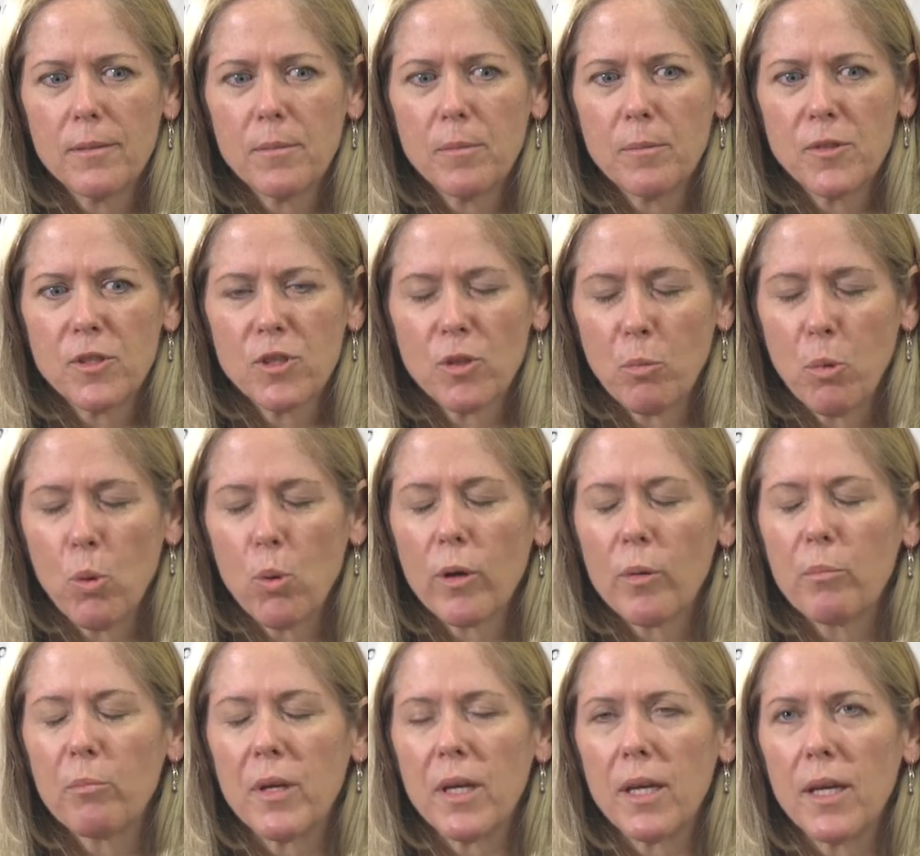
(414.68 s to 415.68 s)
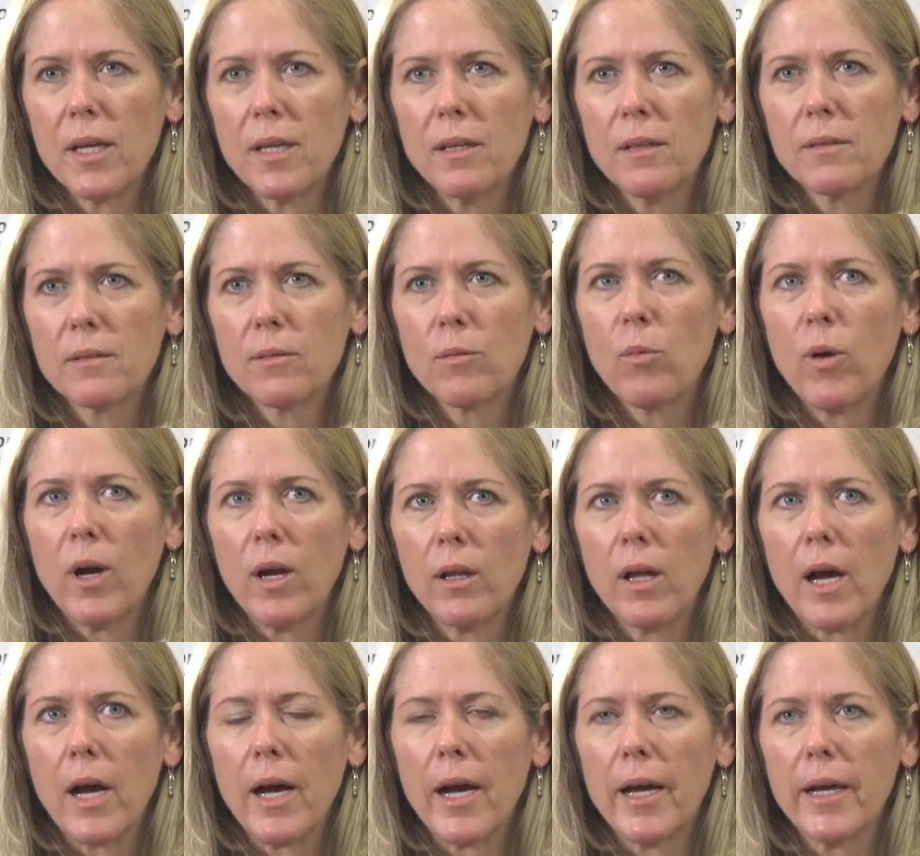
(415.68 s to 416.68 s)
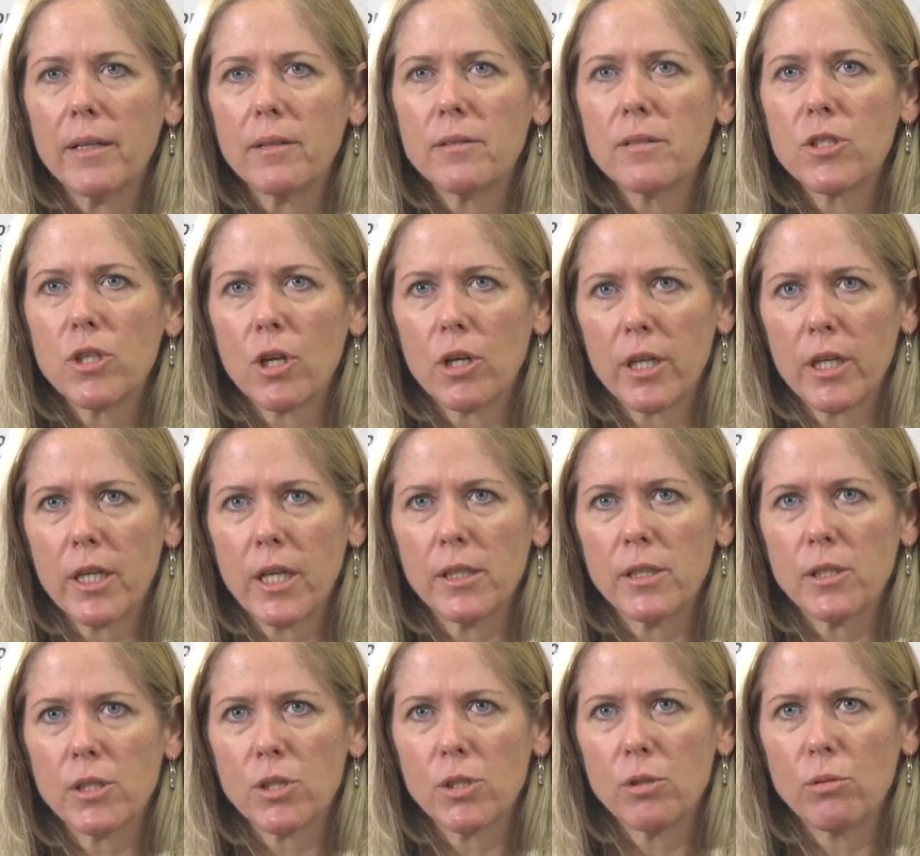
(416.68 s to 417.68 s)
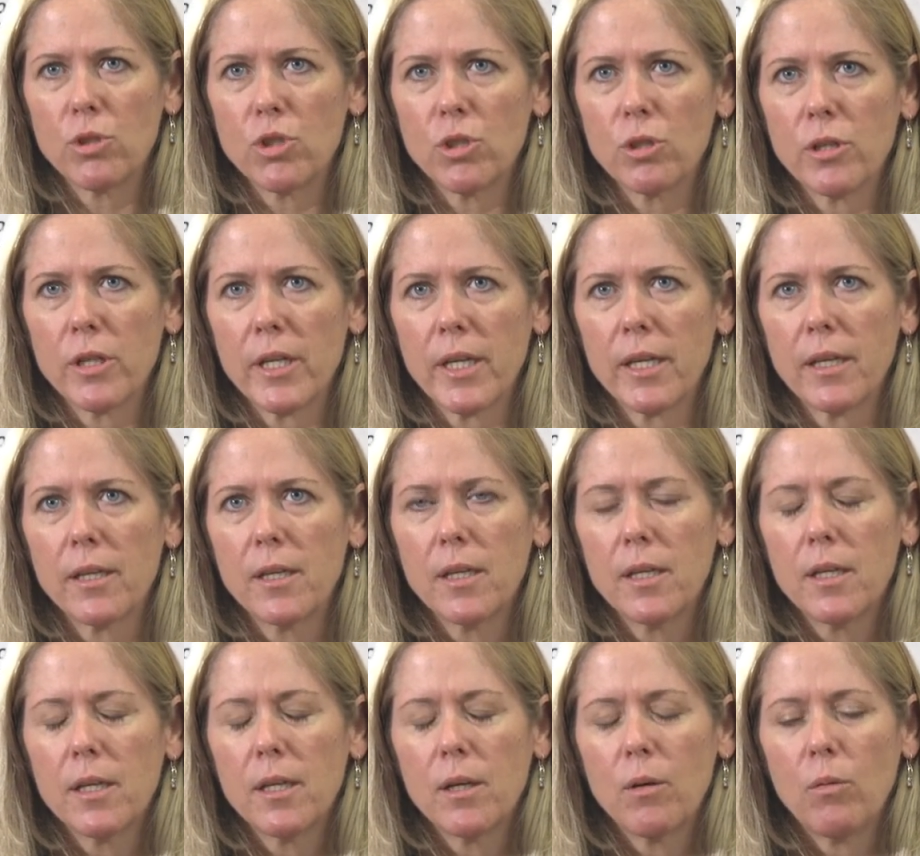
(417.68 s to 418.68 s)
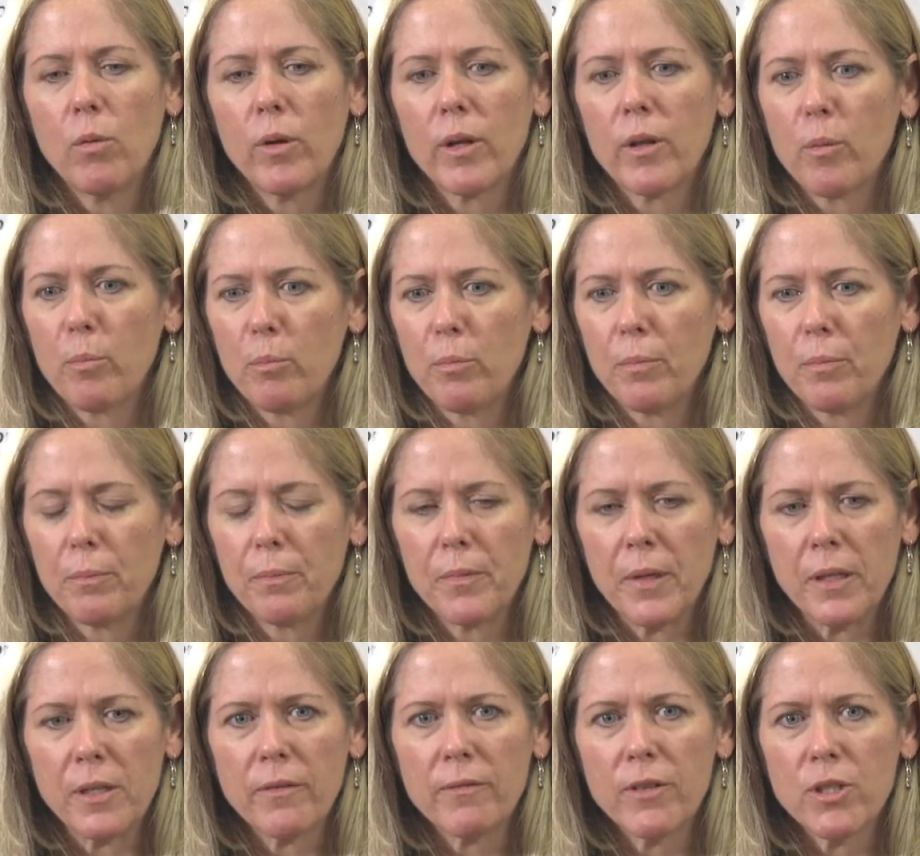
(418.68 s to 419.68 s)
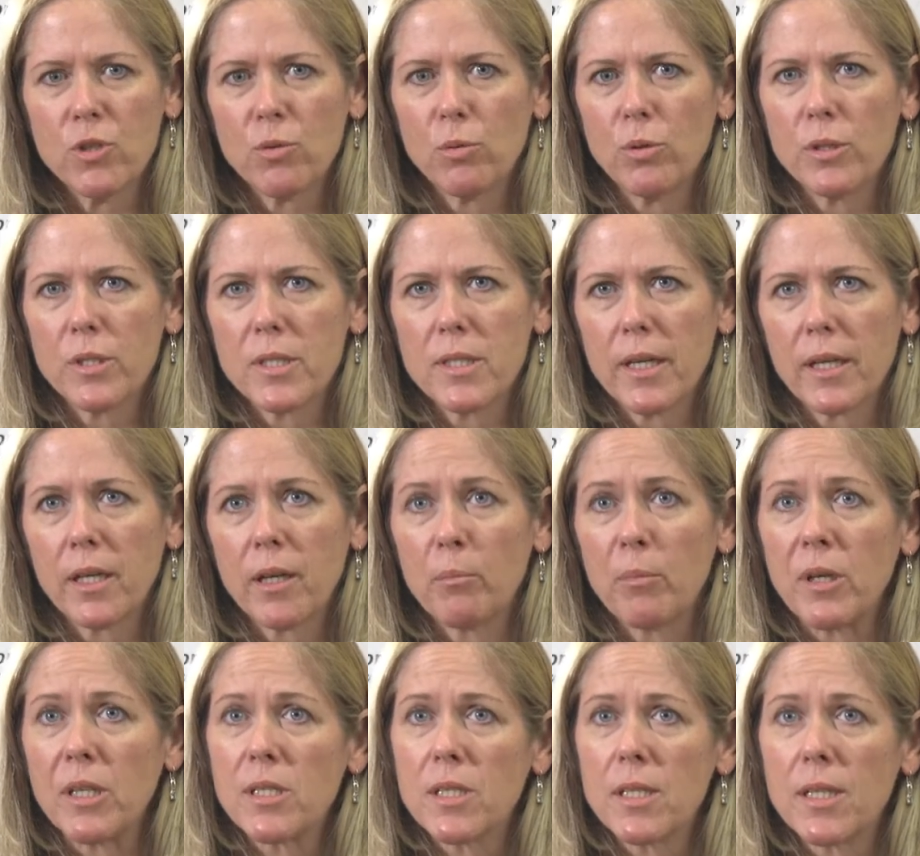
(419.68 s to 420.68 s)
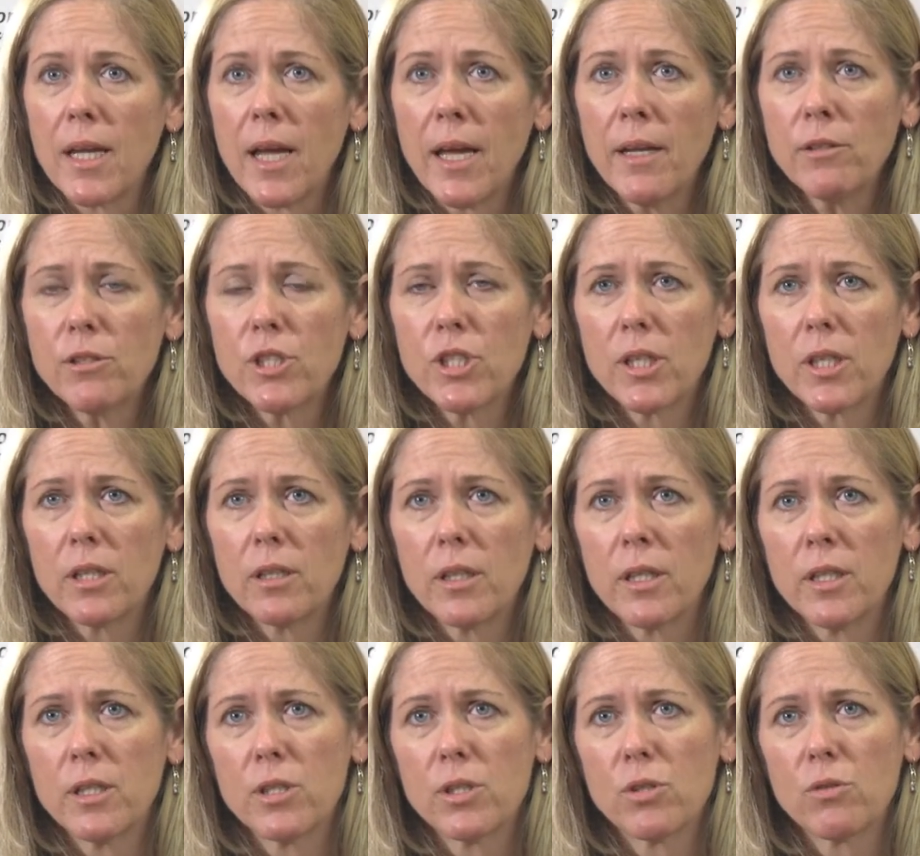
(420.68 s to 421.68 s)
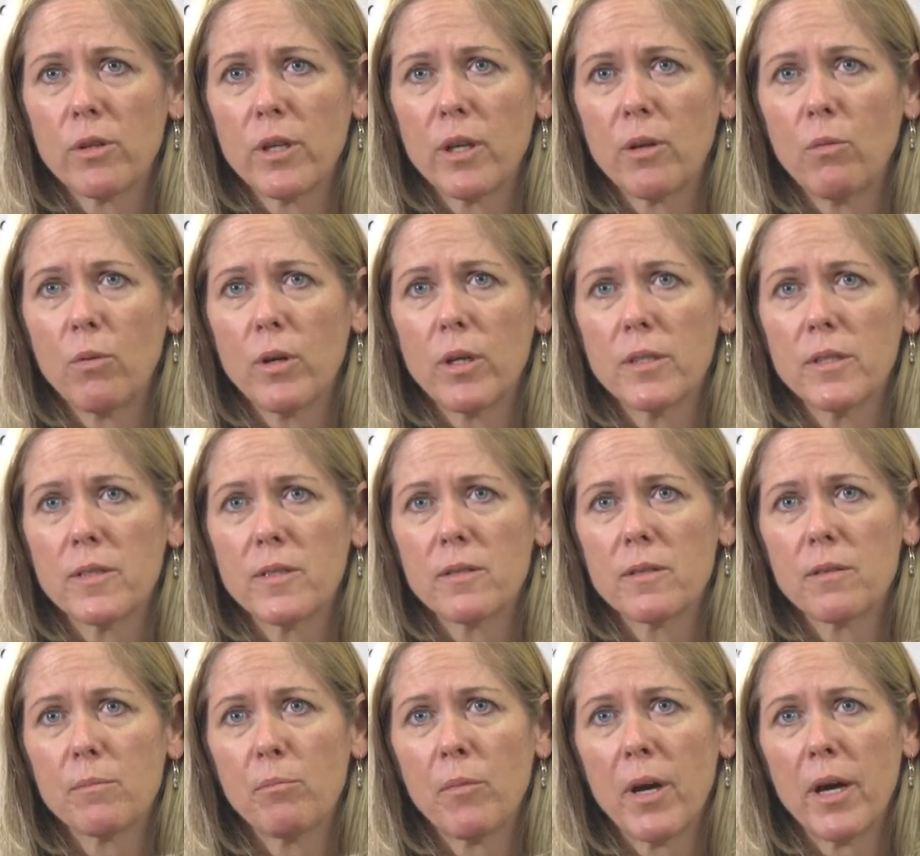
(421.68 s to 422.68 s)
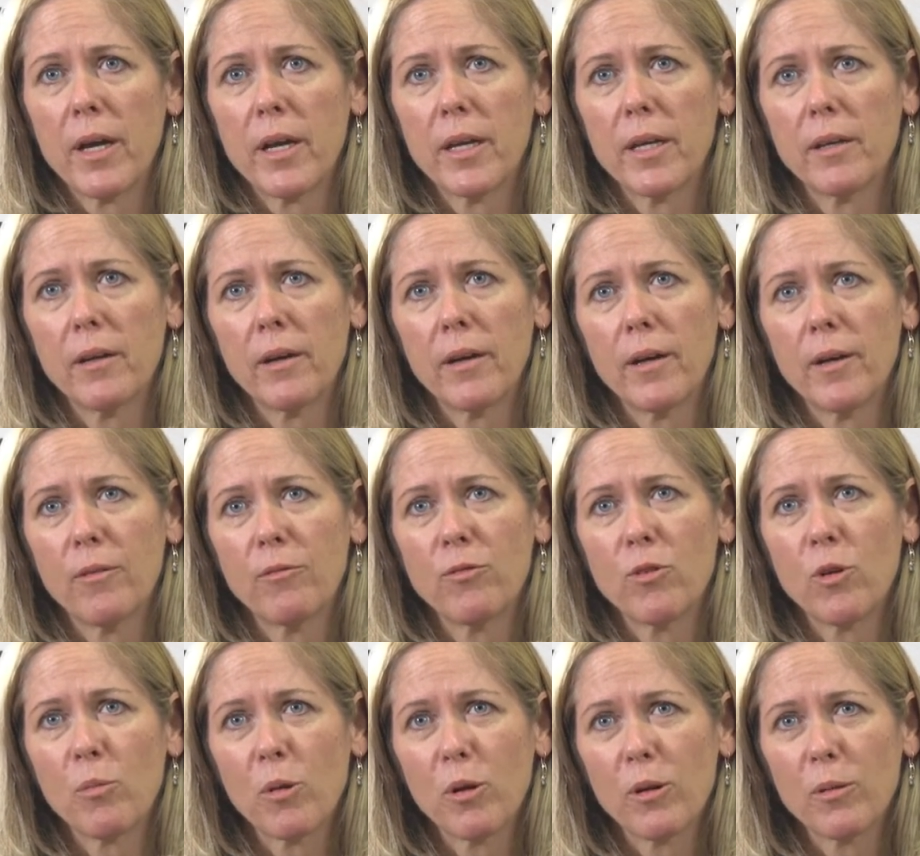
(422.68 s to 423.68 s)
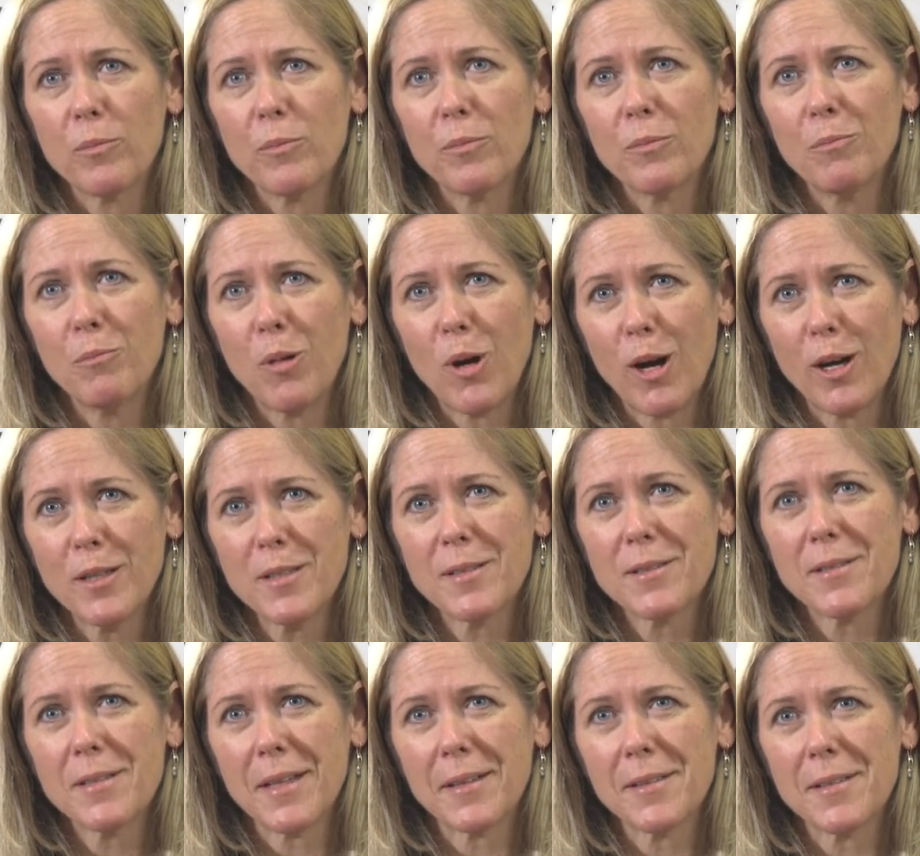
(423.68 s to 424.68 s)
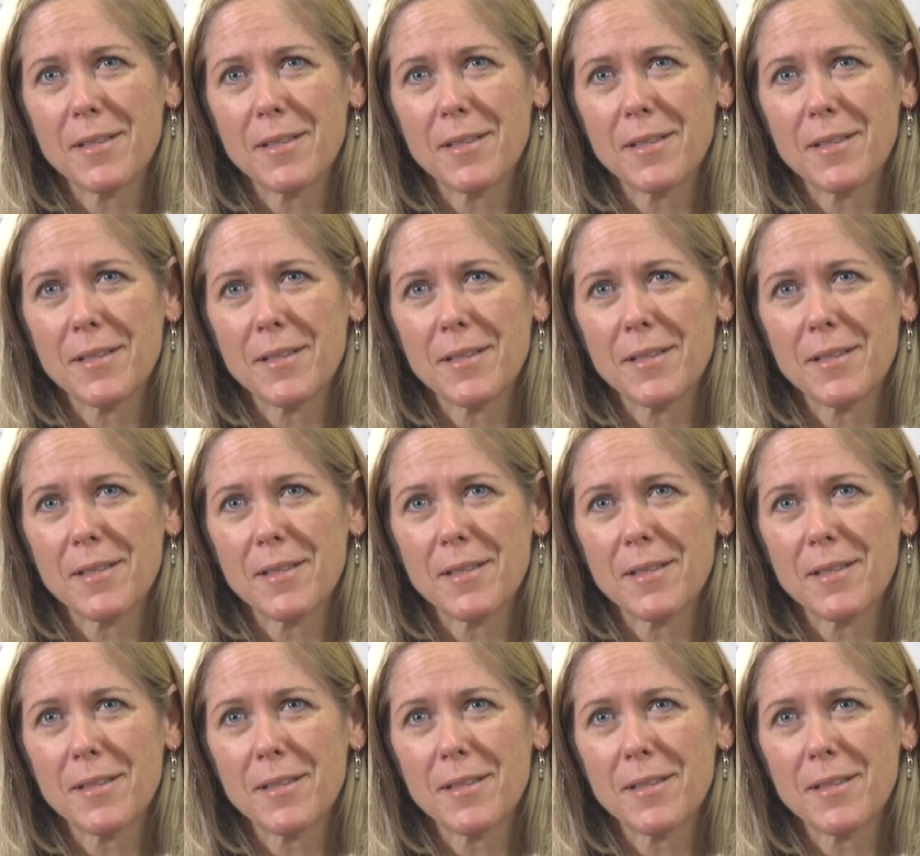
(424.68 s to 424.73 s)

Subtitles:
support me while I started on this new journey. One of the individuals that got me into the energy industry was my former boss, Dennis